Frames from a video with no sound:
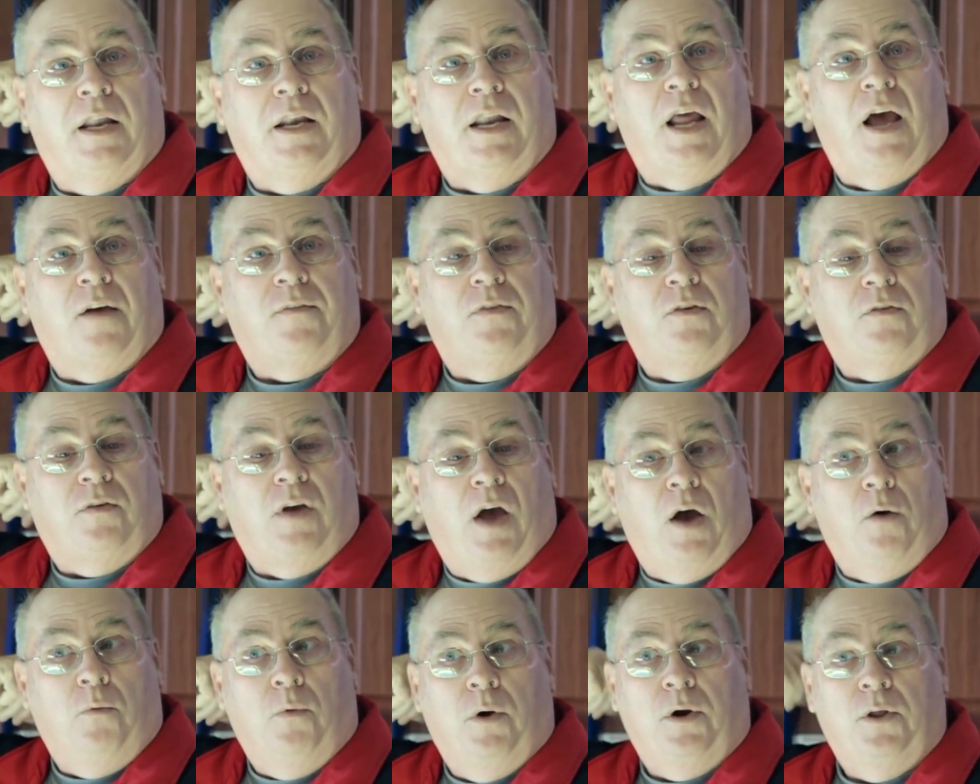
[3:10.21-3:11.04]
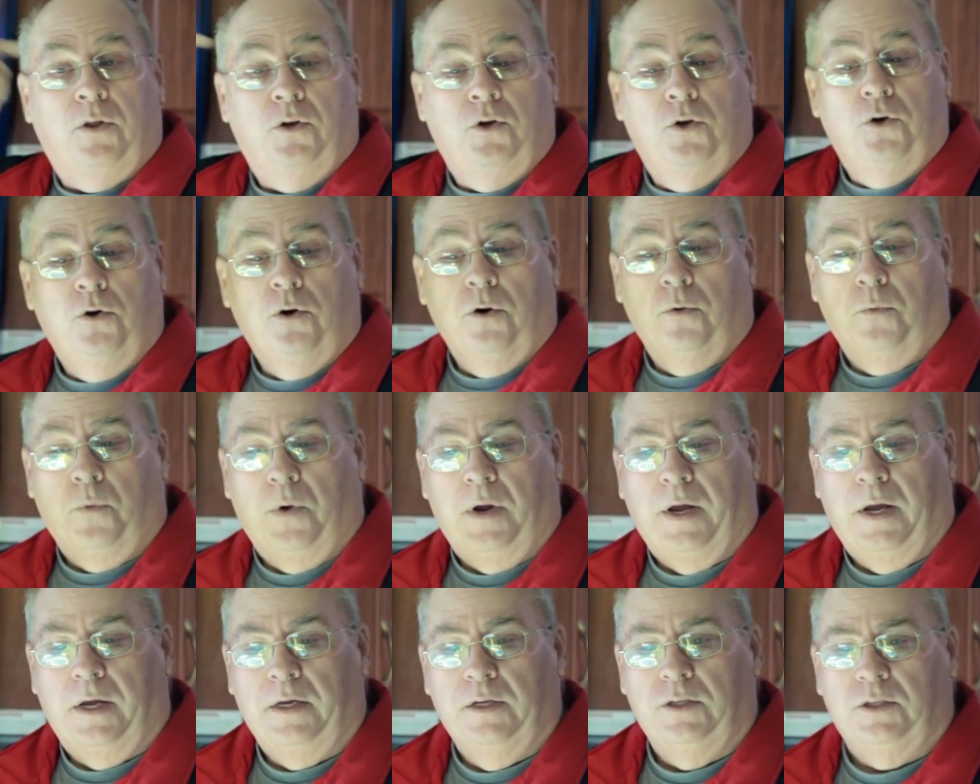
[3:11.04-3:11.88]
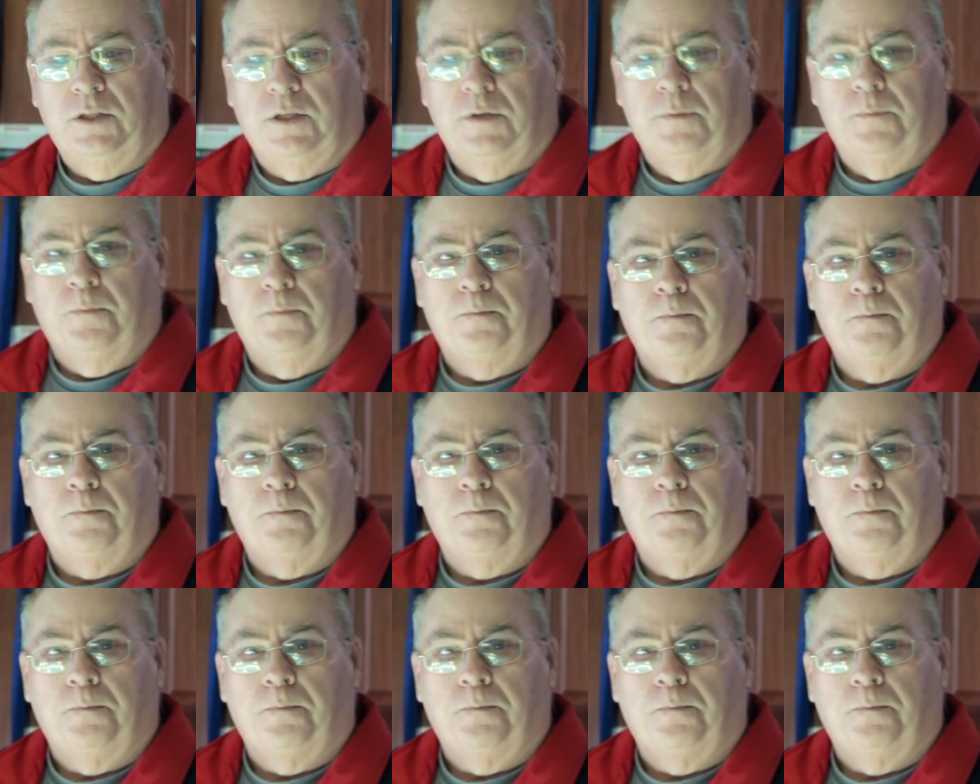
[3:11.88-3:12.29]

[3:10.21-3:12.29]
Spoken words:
Now, if you've got one of the newer rigs